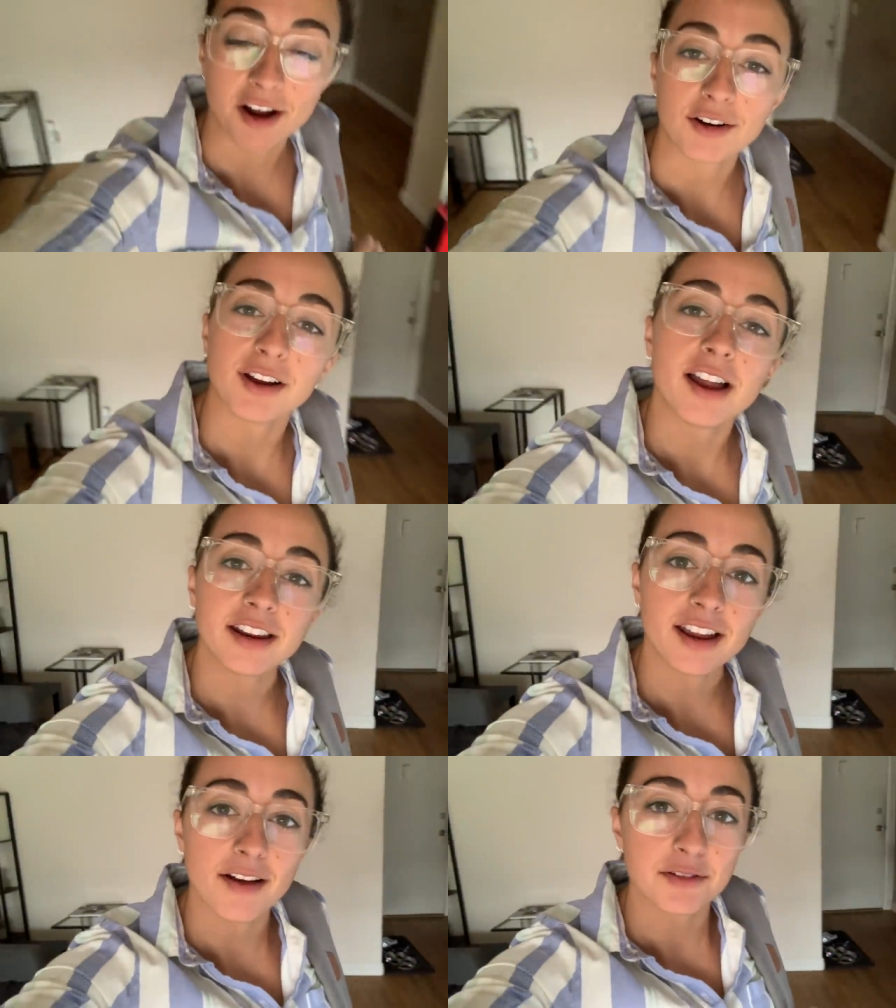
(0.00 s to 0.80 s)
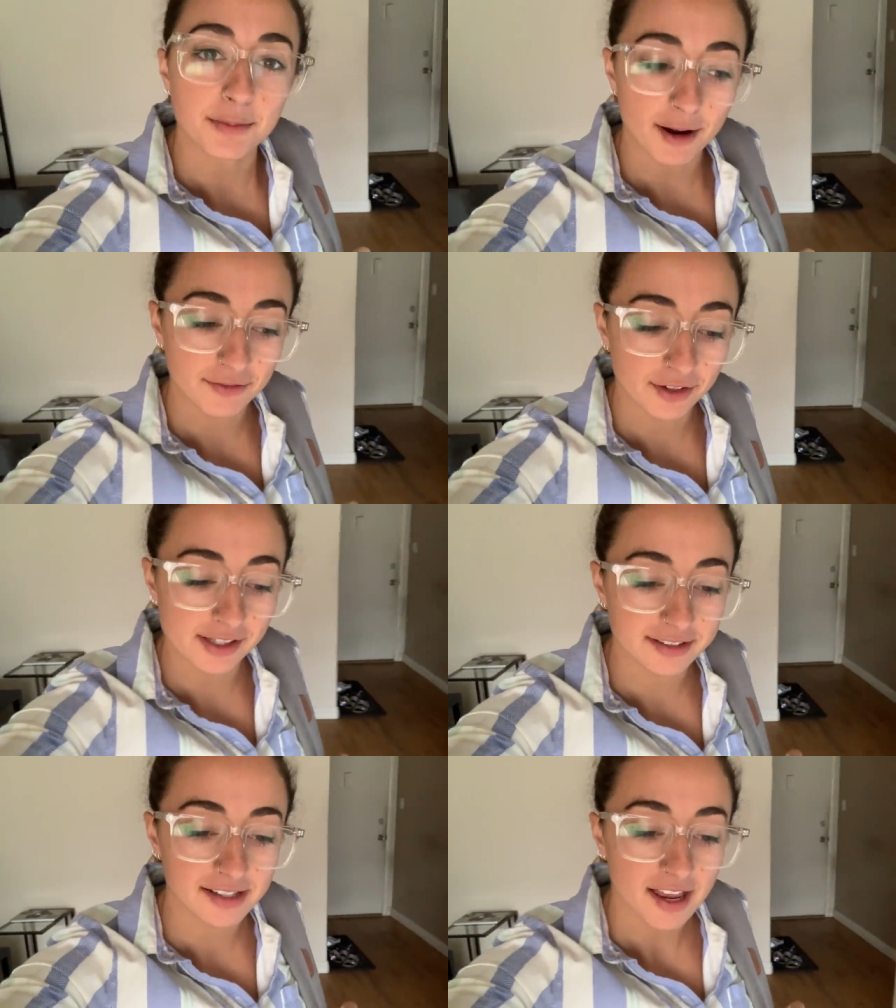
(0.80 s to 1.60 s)
got ready after
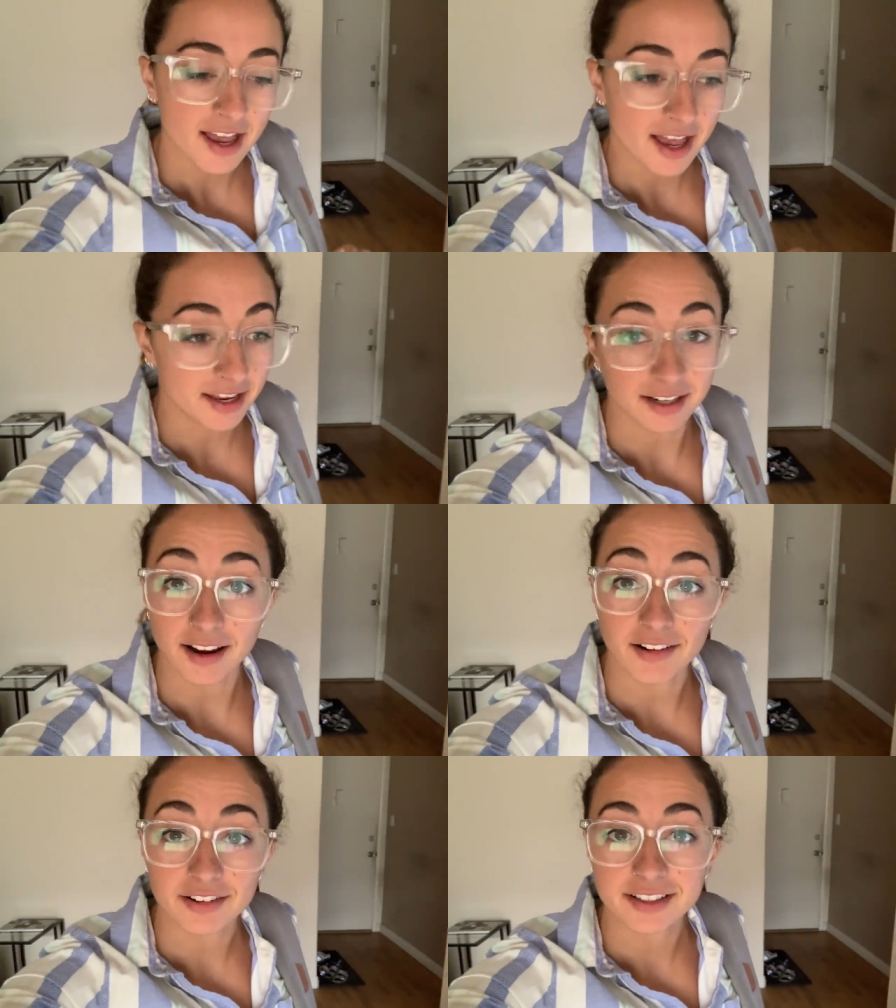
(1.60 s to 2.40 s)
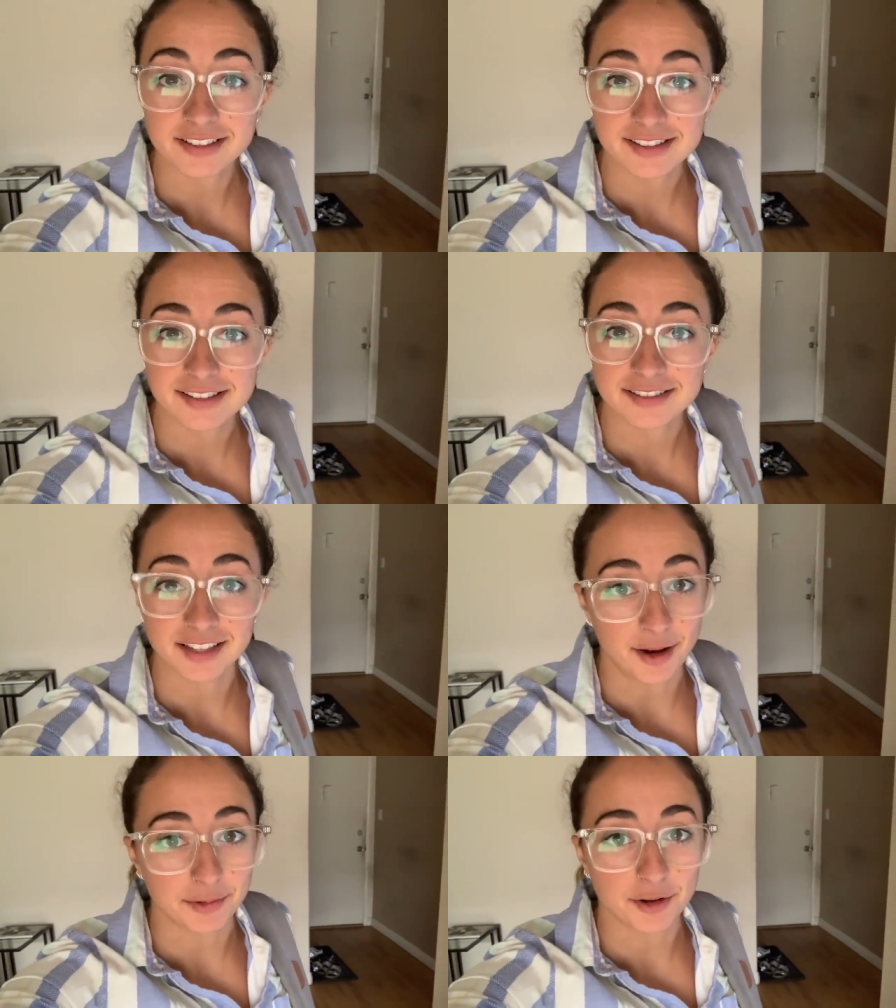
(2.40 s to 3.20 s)
breakfast, and now it's
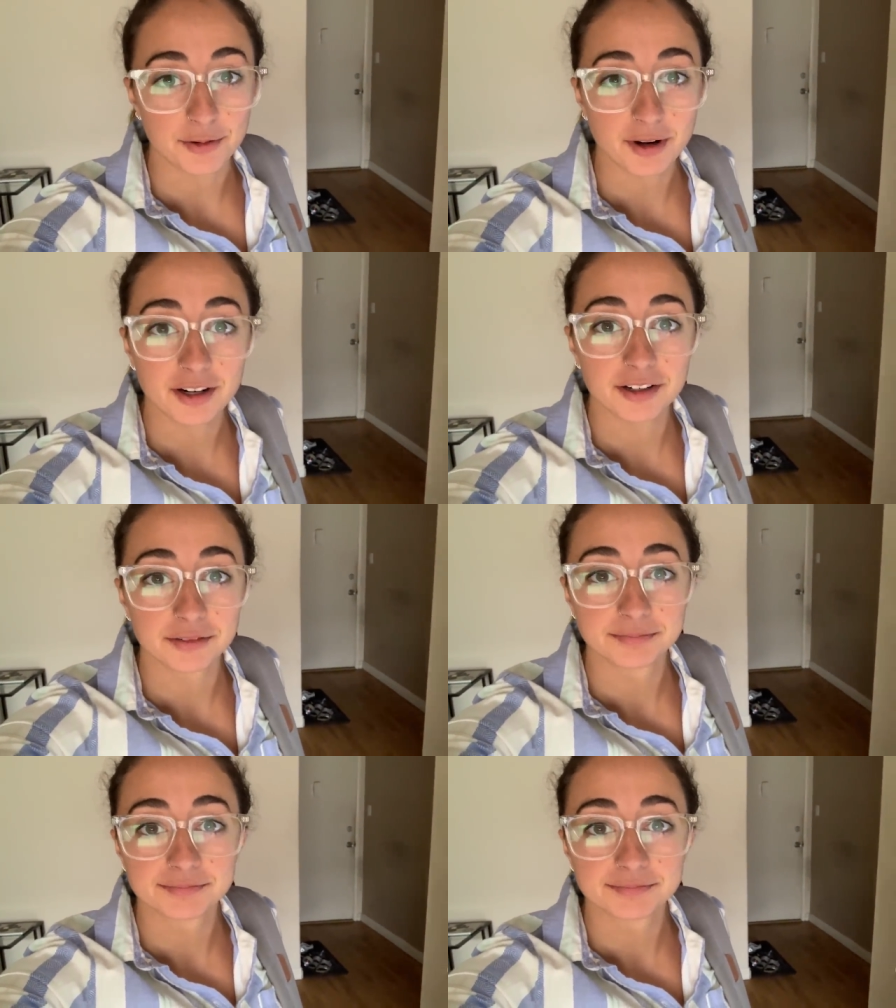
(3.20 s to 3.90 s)
time to go to work.